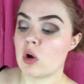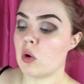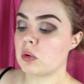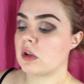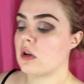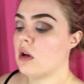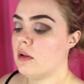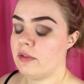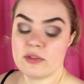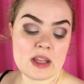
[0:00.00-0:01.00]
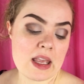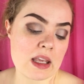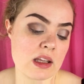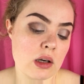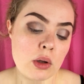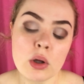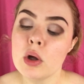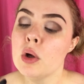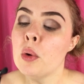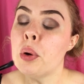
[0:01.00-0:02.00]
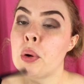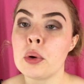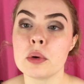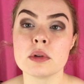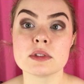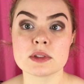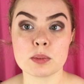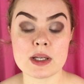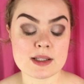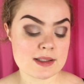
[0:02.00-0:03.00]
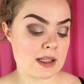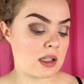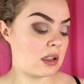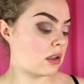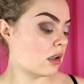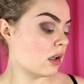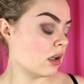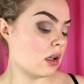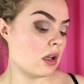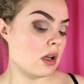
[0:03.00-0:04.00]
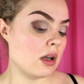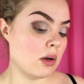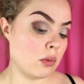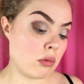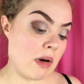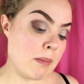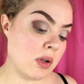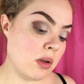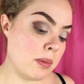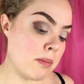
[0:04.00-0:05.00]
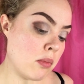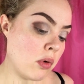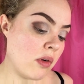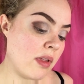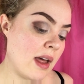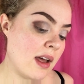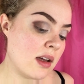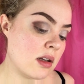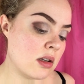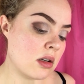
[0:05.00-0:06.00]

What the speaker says: hold it off and just wait a second. We'll grab a little bit more of that